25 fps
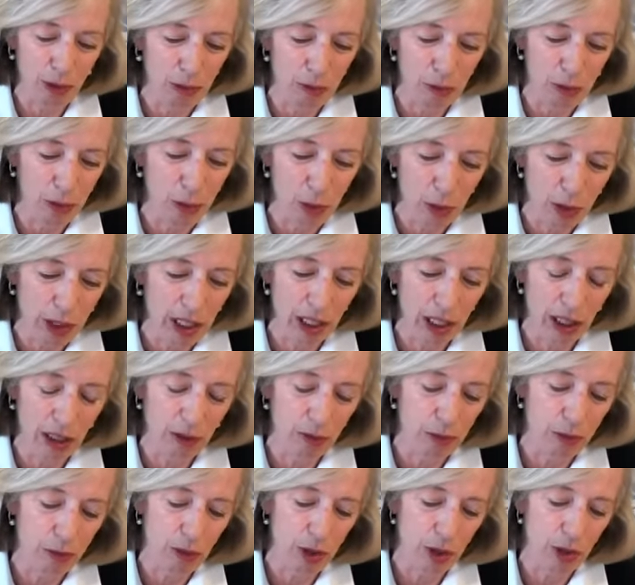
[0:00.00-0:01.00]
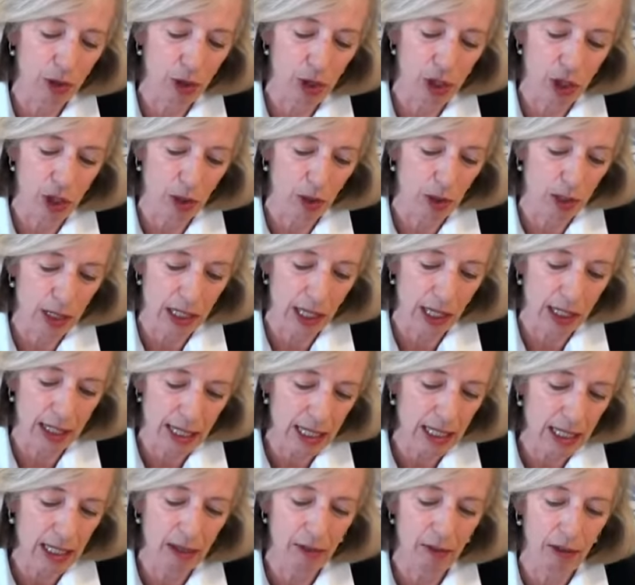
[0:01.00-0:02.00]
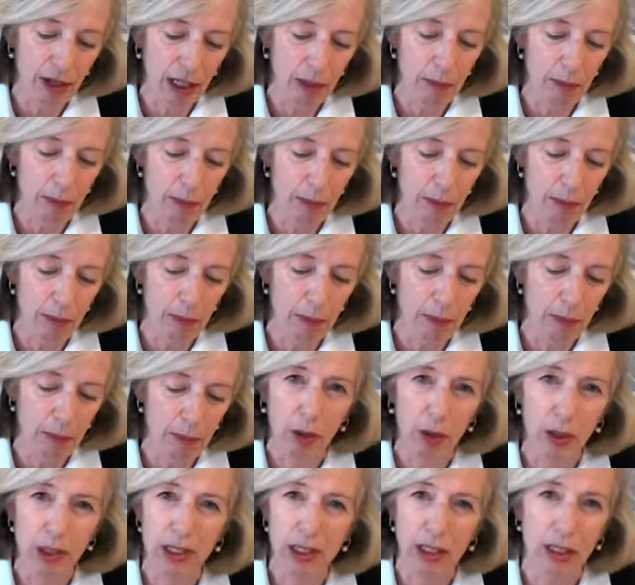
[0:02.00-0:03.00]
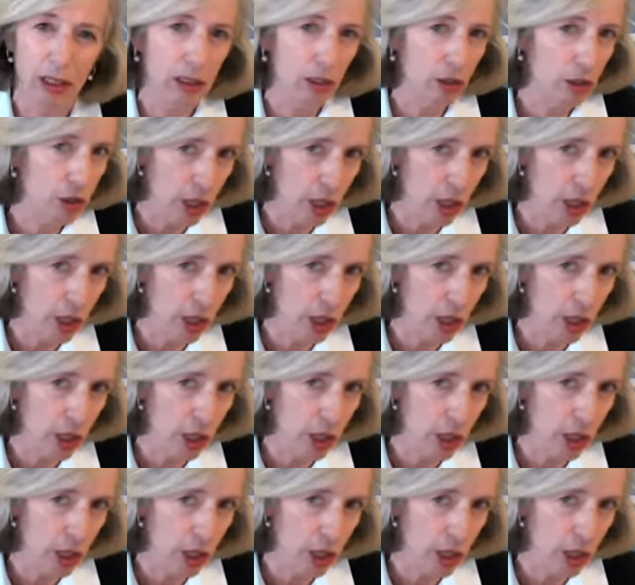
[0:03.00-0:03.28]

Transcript: few key features I see very much important,